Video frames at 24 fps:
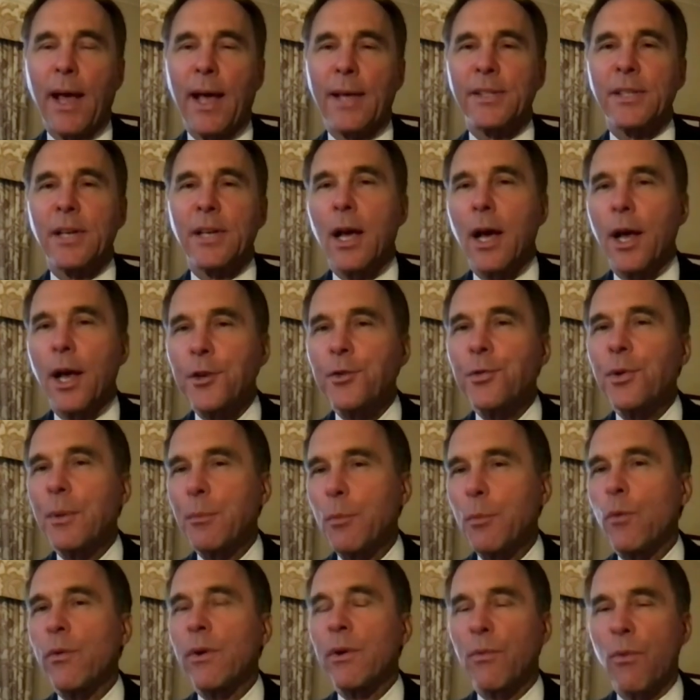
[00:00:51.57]
as a country
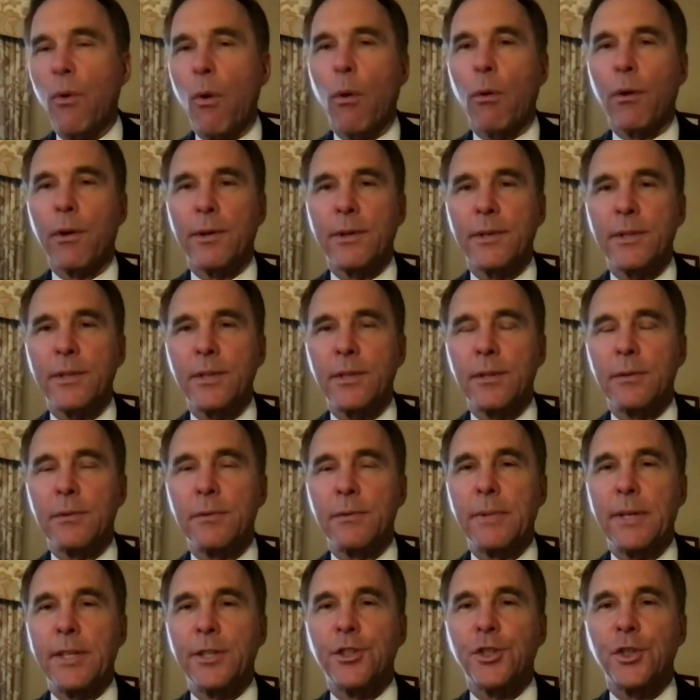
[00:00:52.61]
moving forward
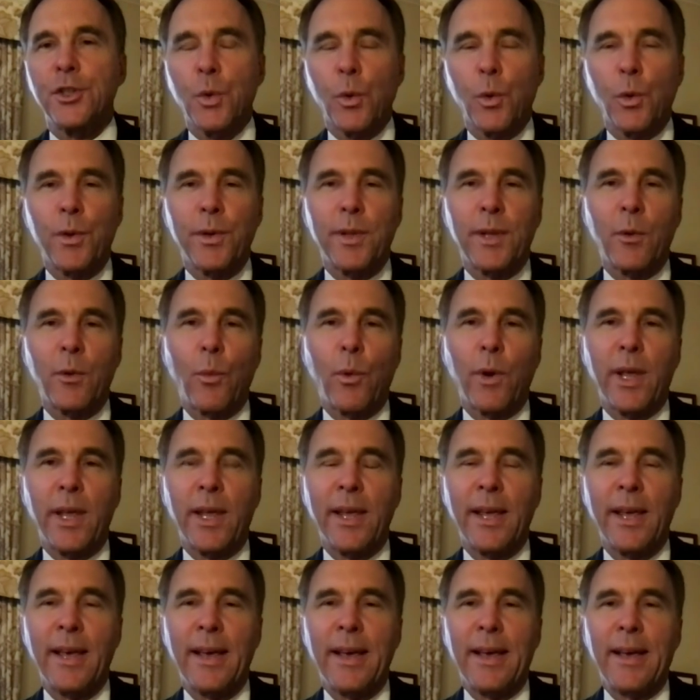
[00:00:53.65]
to ensure that
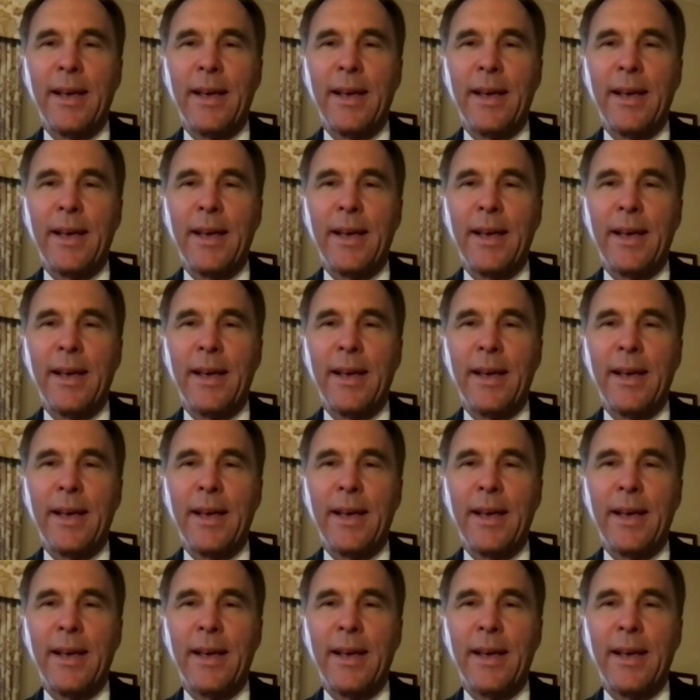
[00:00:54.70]
we